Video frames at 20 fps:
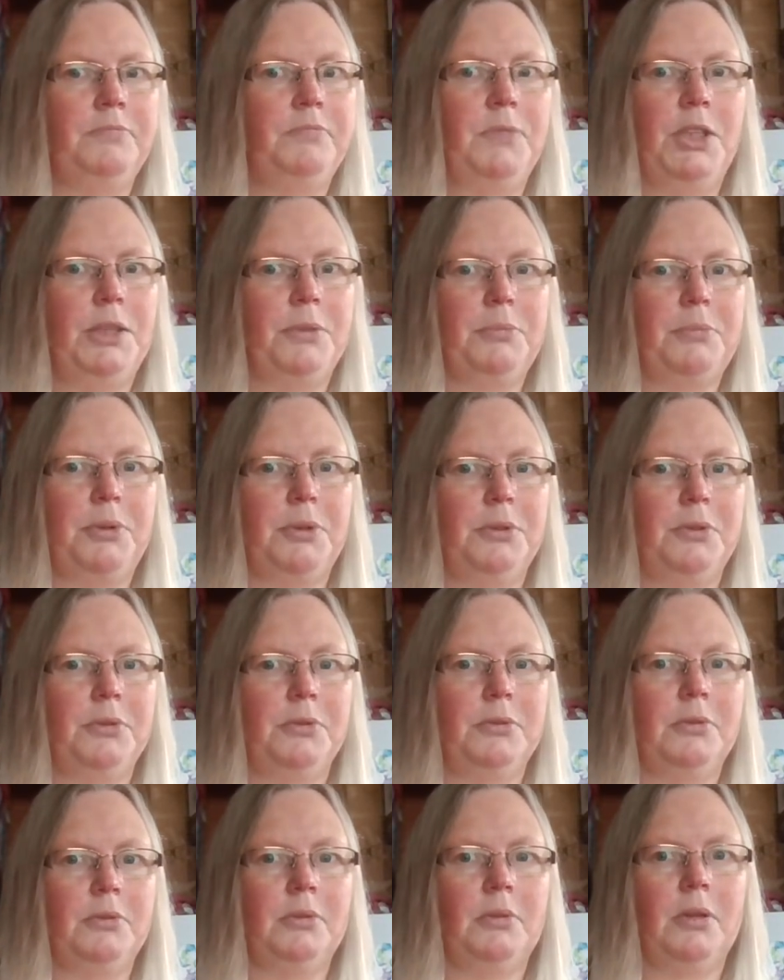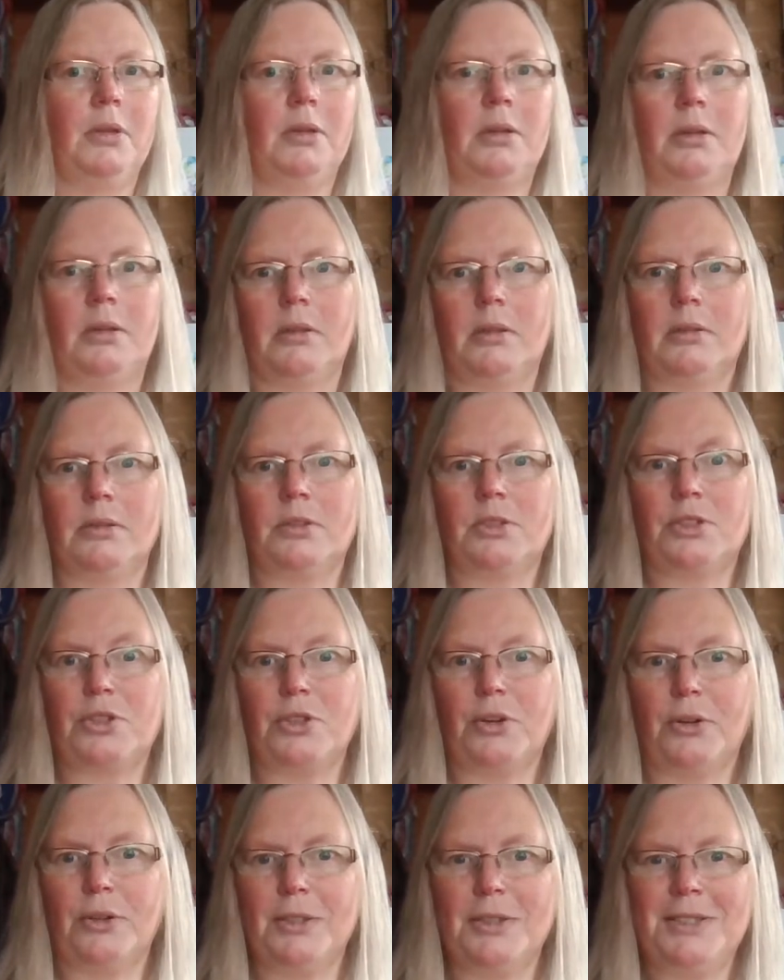knit purl,
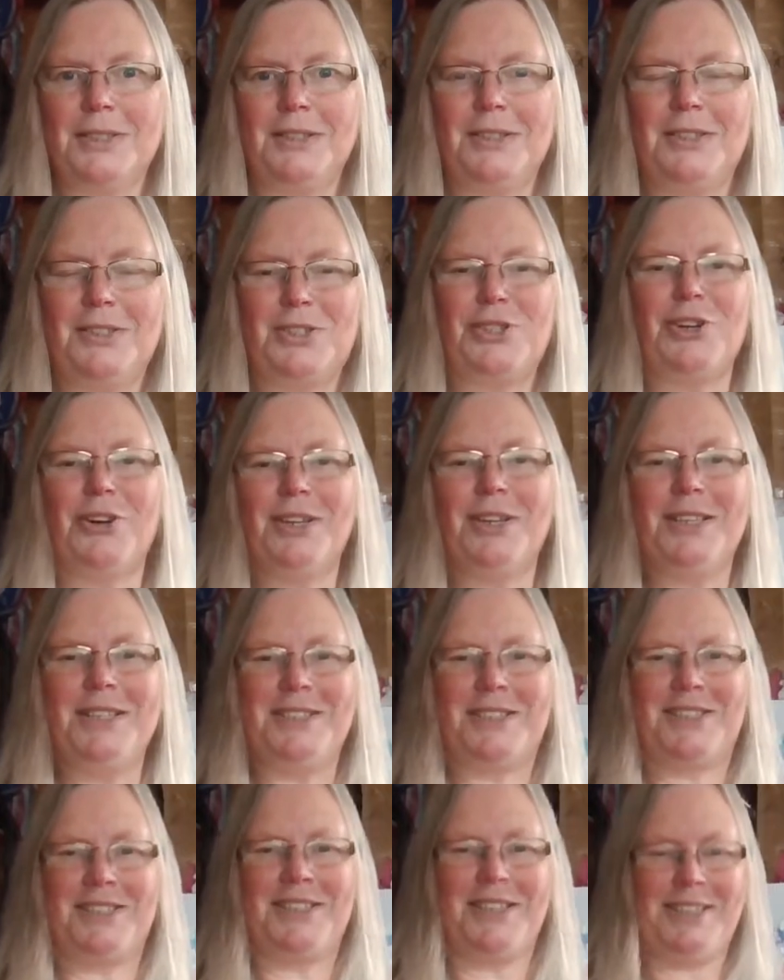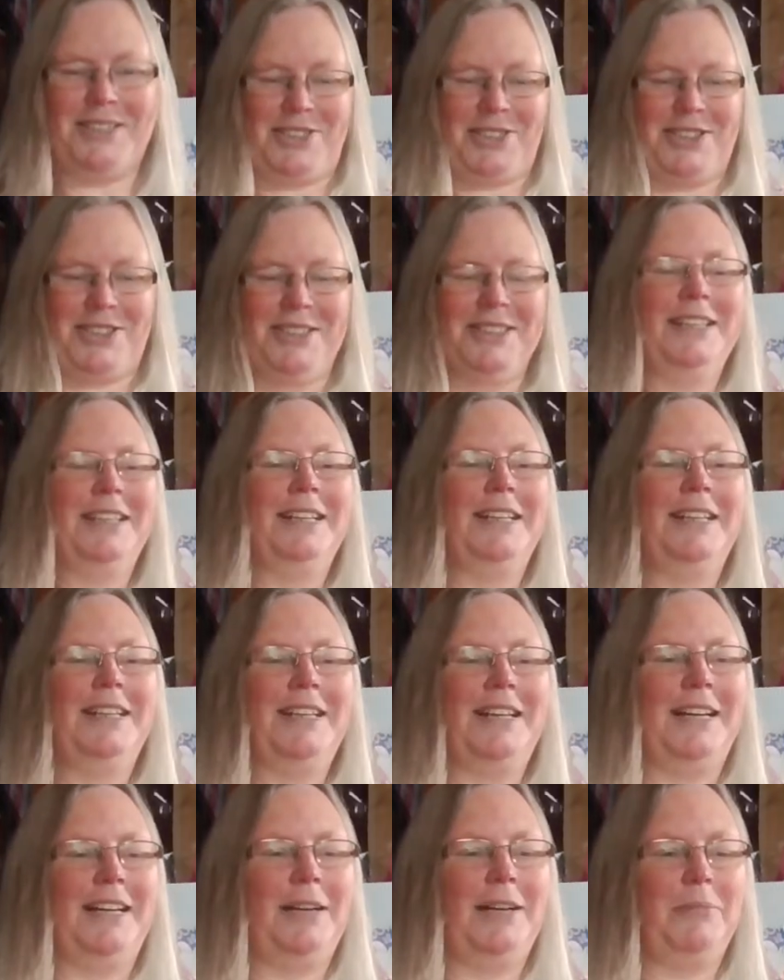stocking stitch,
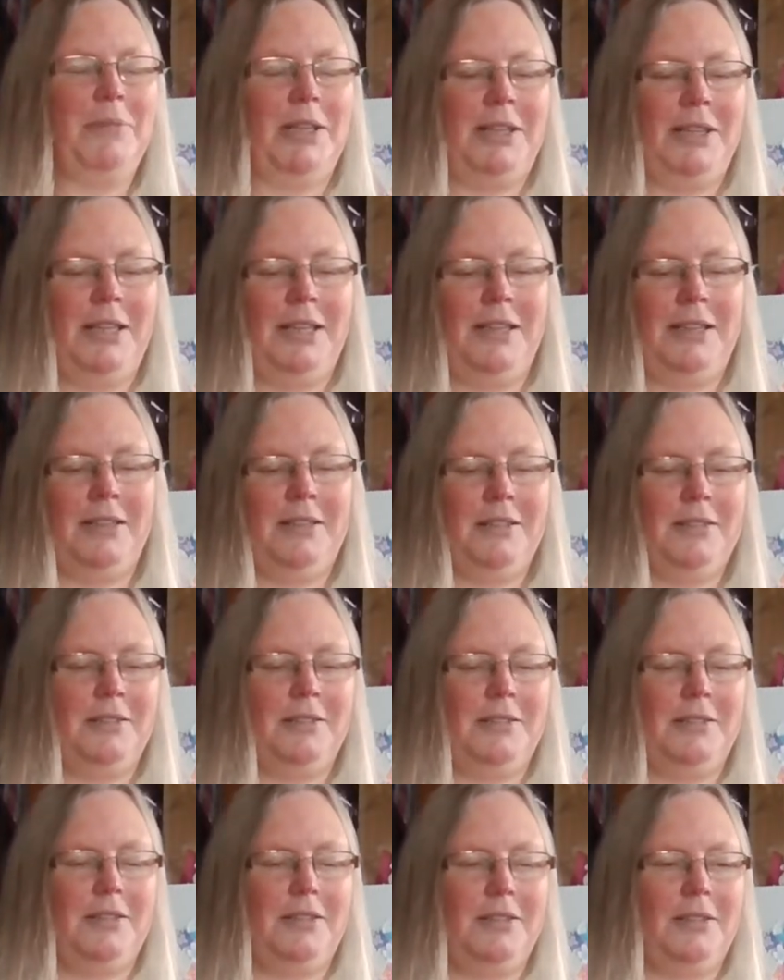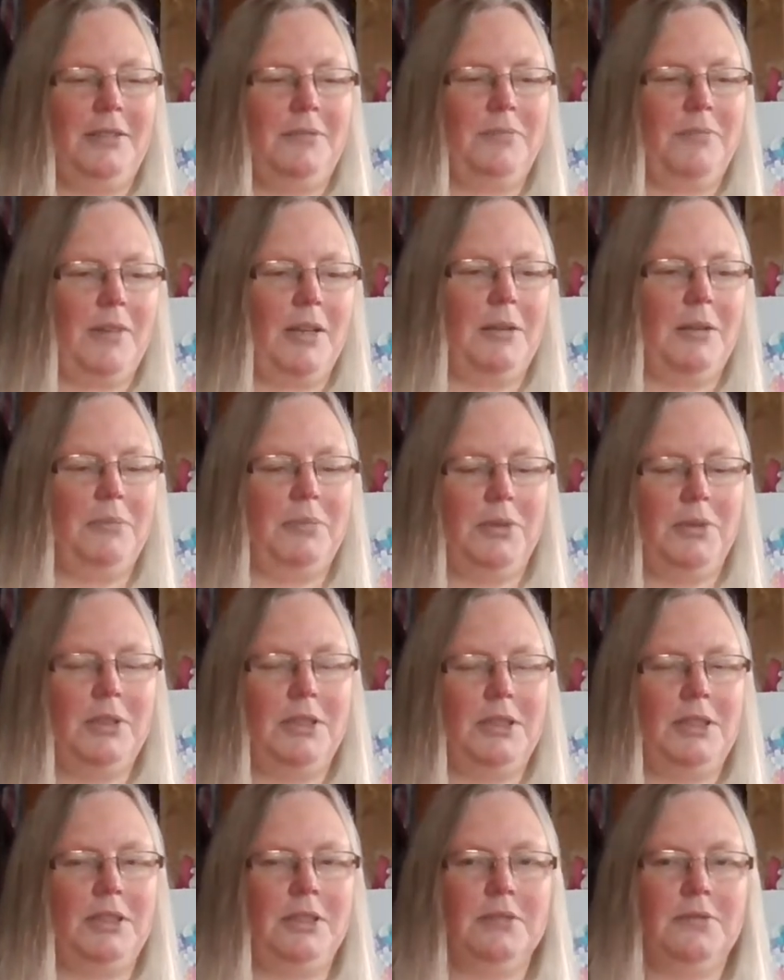and then a
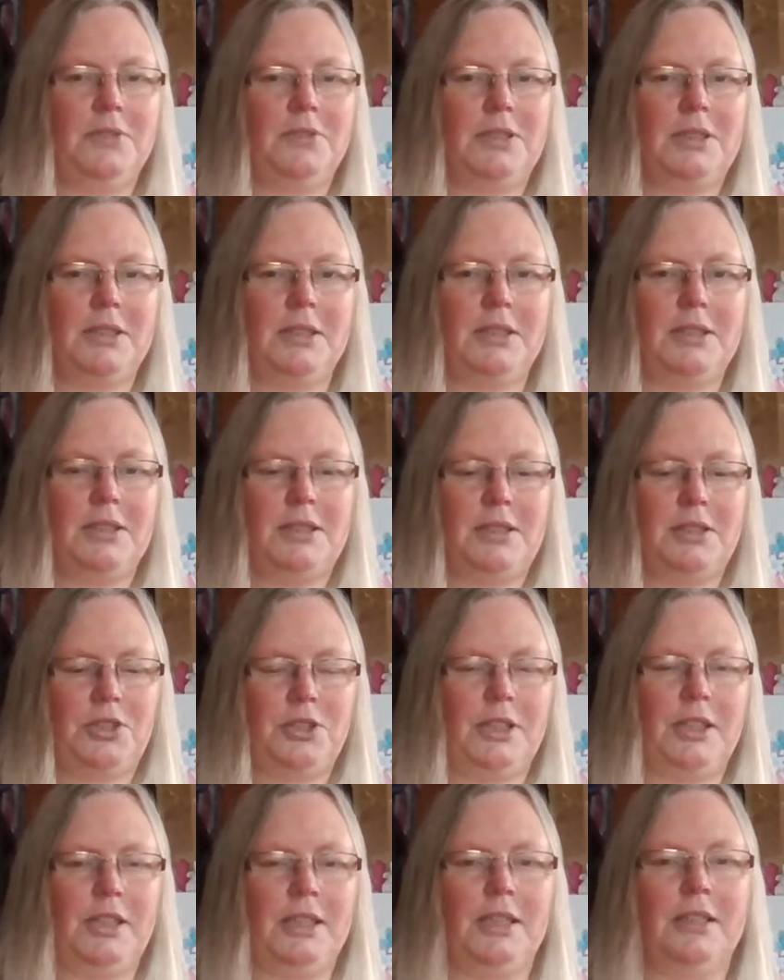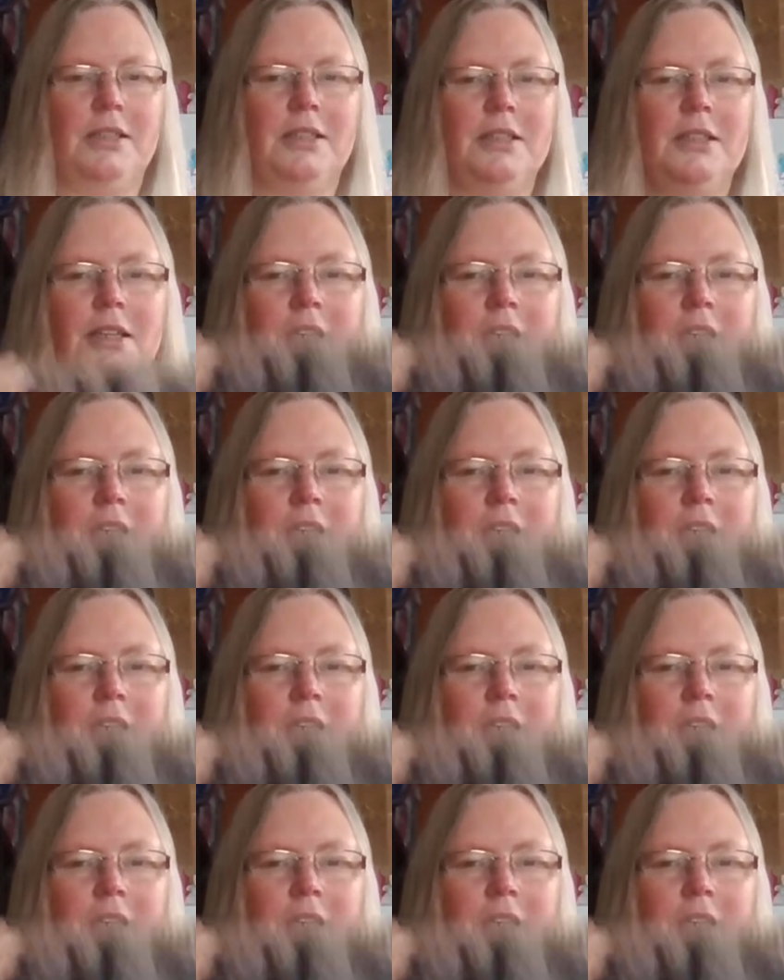binding of seed stitch again.